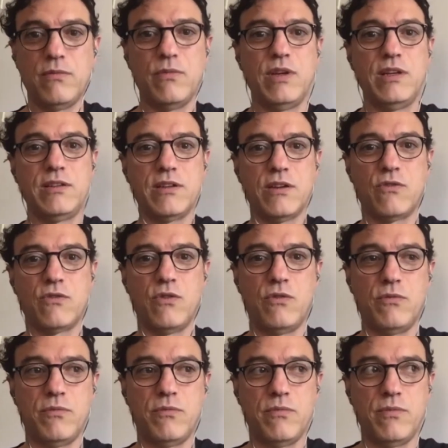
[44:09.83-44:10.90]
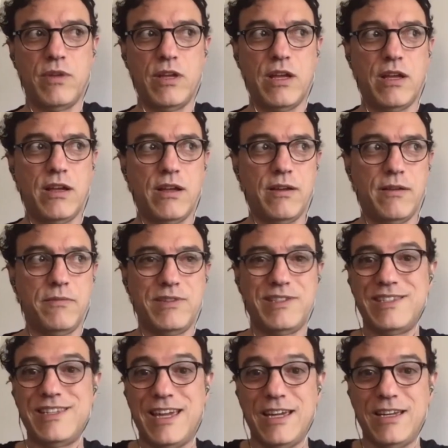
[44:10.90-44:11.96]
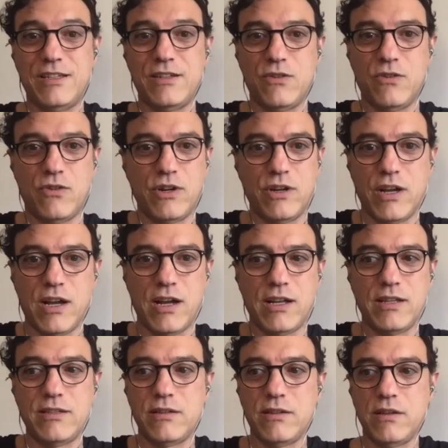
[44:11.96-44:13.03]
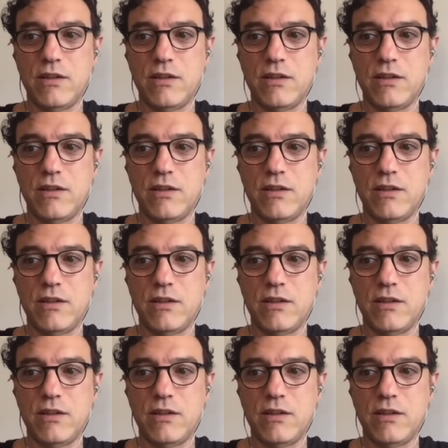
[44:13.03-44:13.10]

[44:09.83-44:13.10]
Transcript: integral uh, state or not,